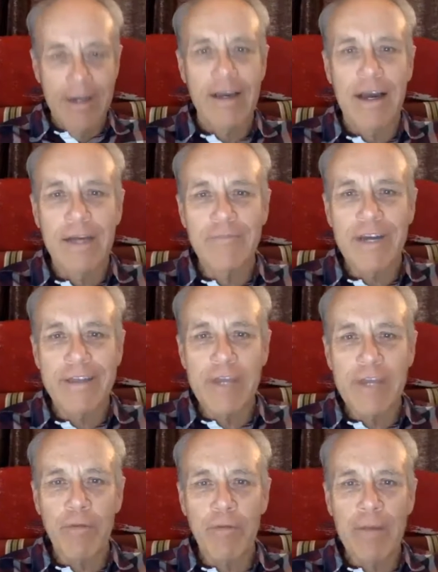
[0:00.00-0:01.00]
I
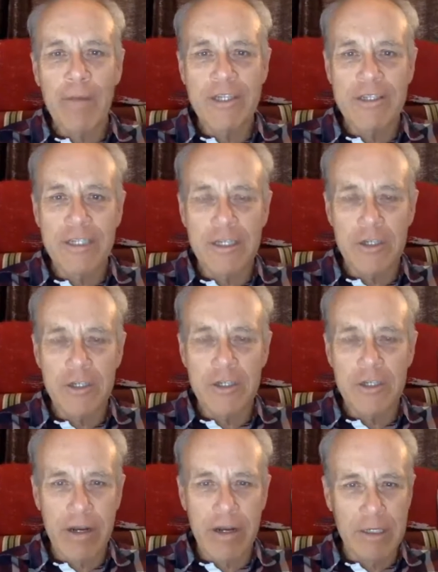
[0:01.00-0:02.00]
think probably just to get
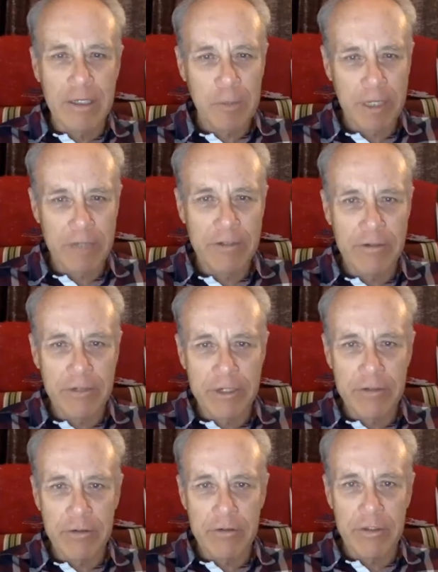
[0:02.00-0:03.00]
started and explain to your
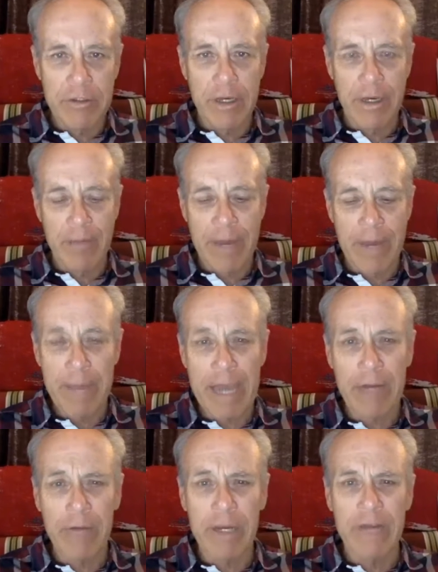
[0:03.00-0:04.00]
listeners my
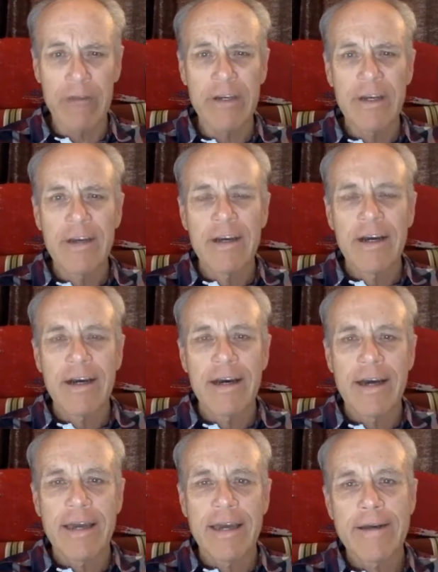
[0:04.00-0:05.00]
background,
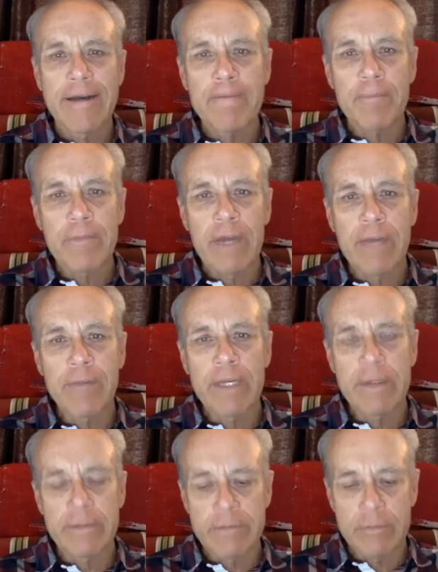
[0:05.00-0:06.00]
I've
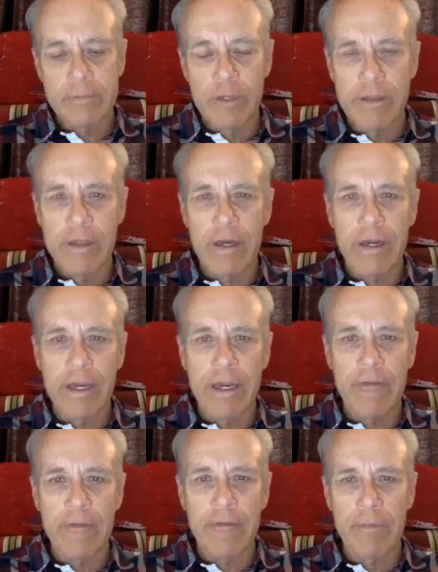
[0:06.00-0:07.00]
been with
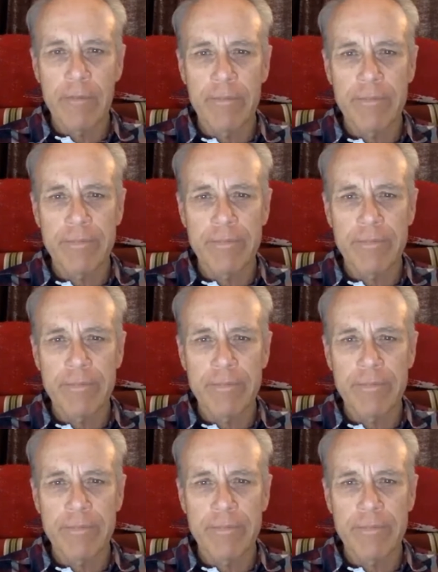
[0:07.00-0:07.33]
AFM